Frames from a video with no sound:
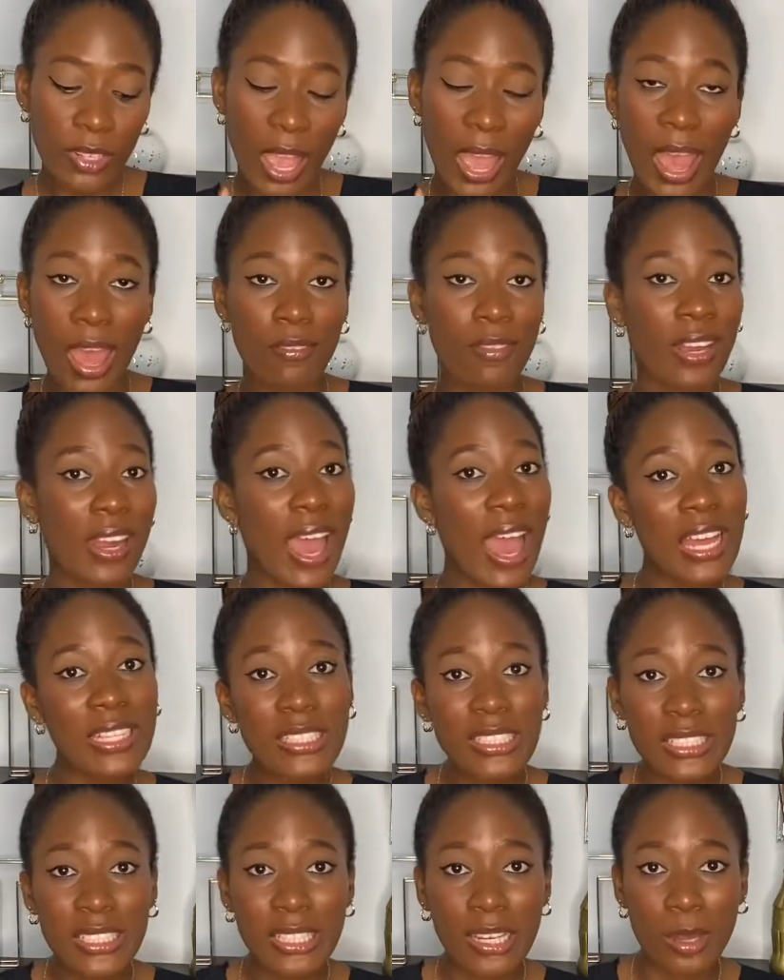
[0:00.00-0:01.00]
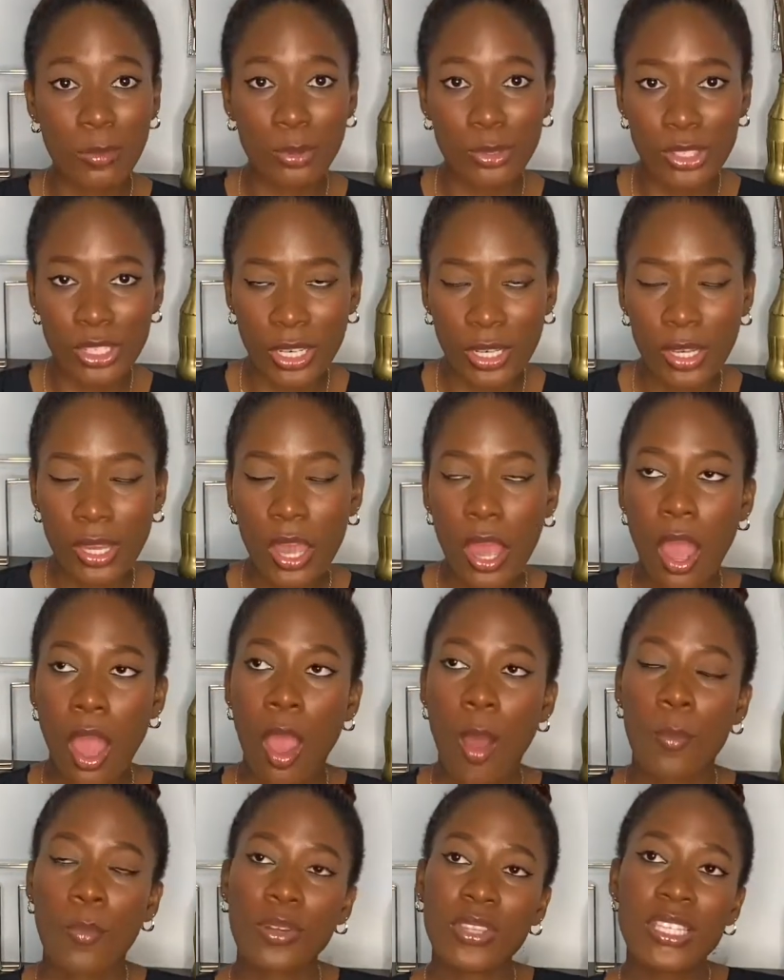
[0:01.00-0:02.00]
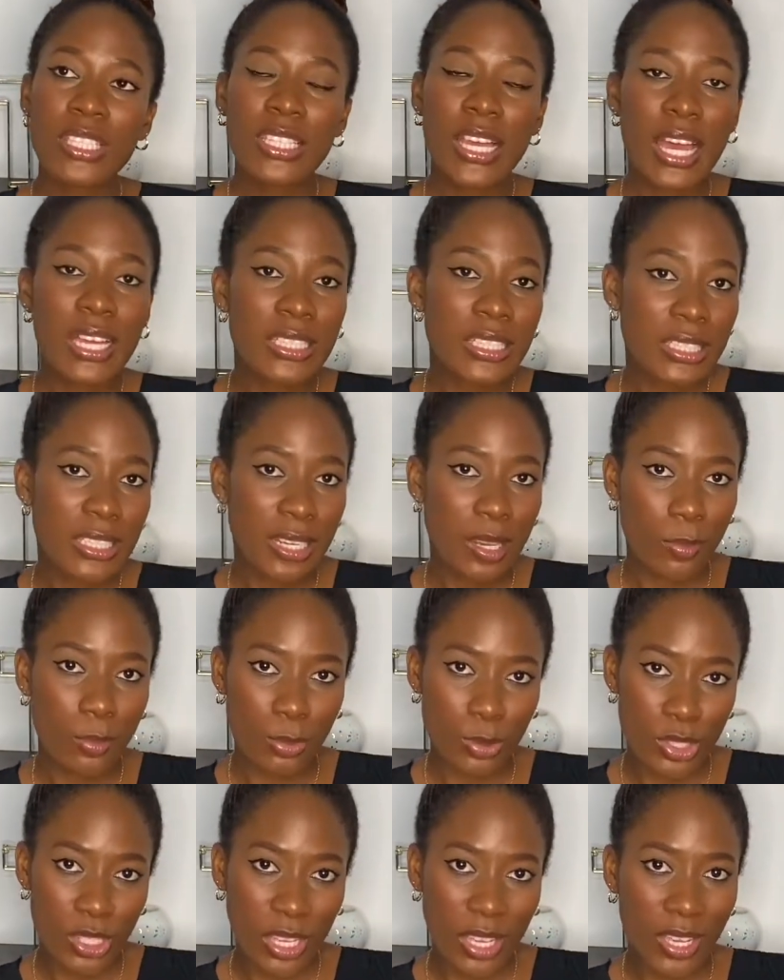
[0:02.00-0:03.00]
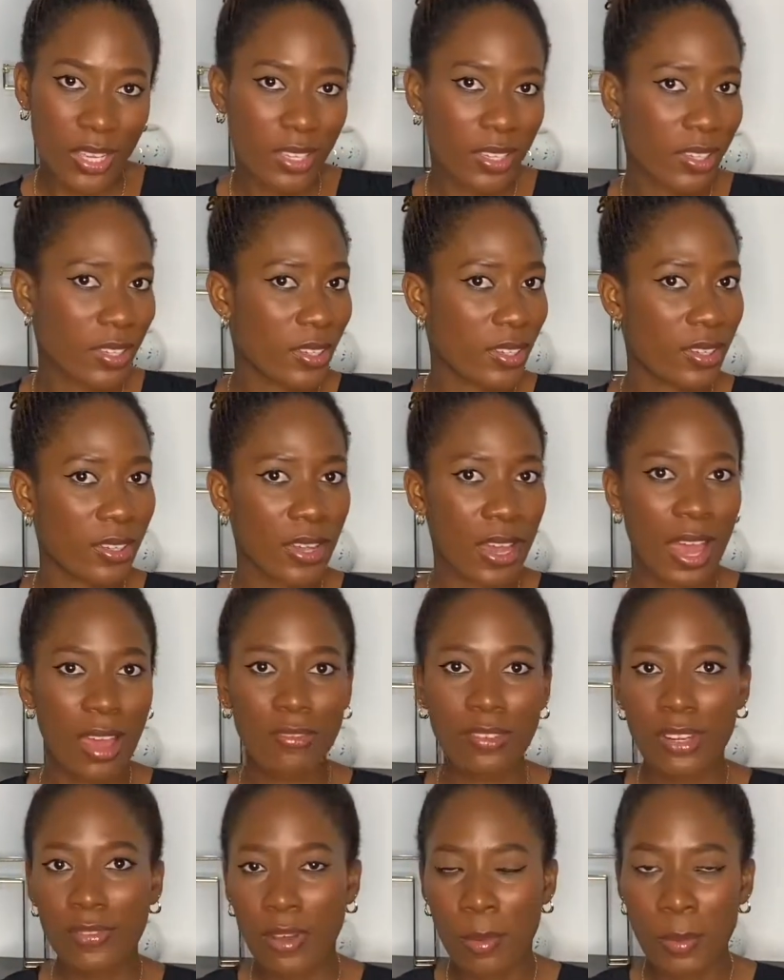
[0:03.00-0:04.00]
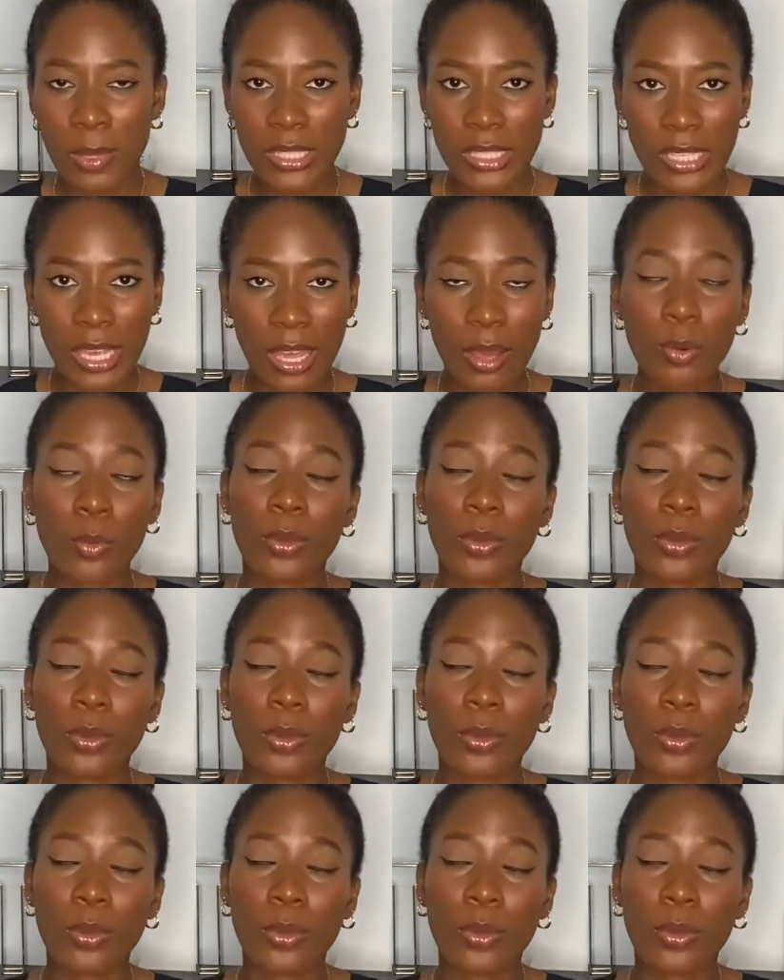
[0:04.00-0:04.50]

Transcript: I have an auntie in Abuja. But this auntie in Abuja, I've never met her.